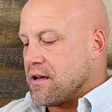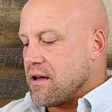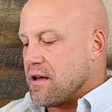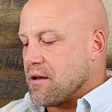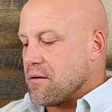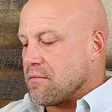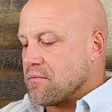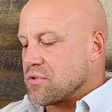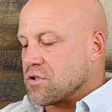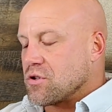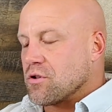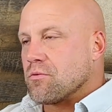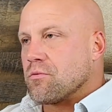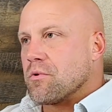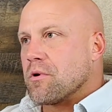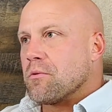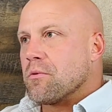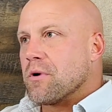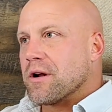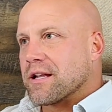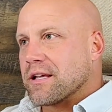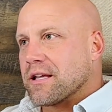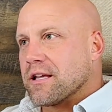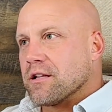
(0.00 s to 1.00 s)
So we
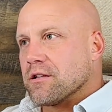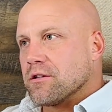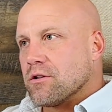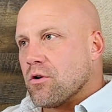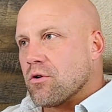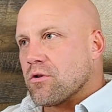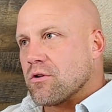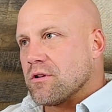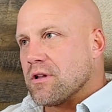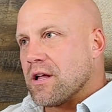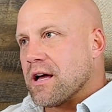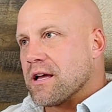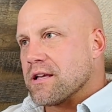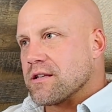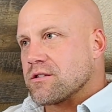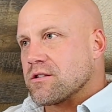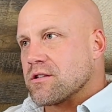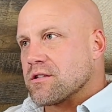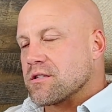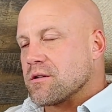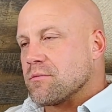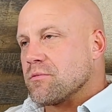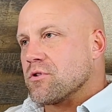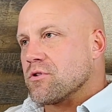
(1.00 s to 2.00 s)
want to get localized to
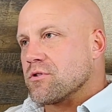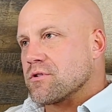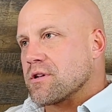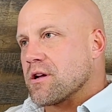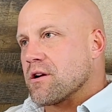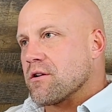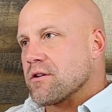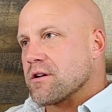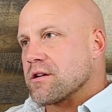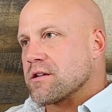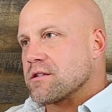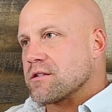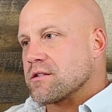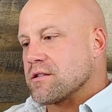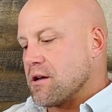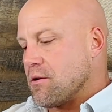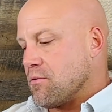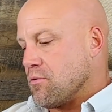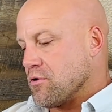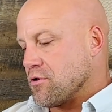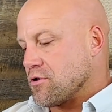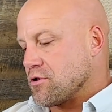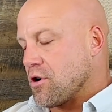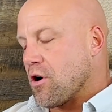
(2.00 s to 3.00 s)
some of those areas that
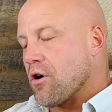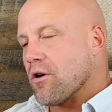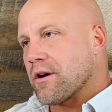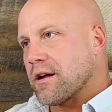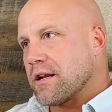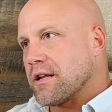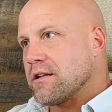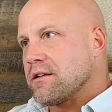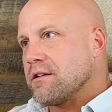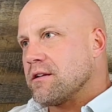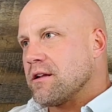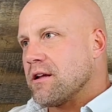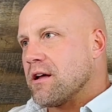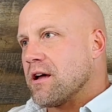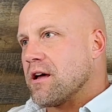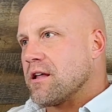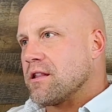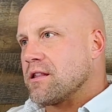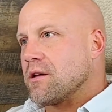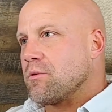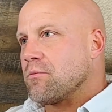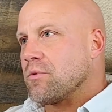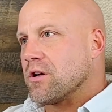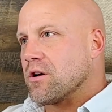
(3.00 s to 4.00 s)
were targeted, and
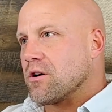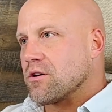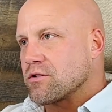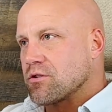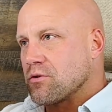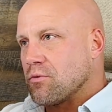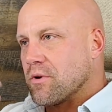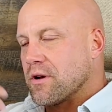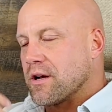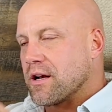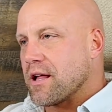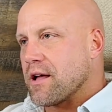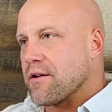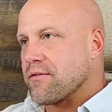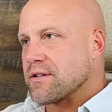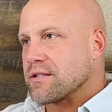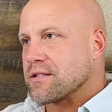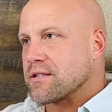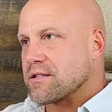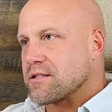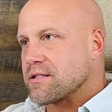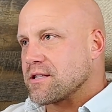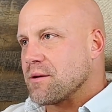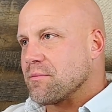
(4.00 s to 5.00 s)
then we also wanted to have a
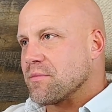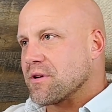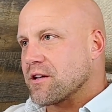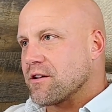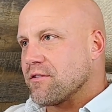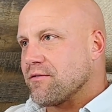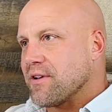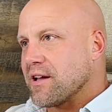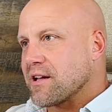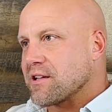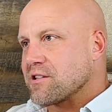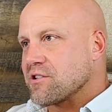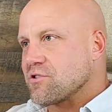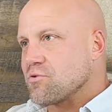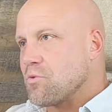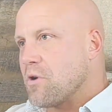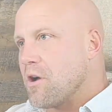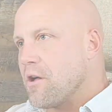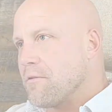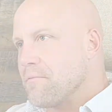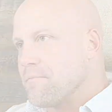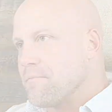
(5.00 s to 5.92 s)
systemic effect as well.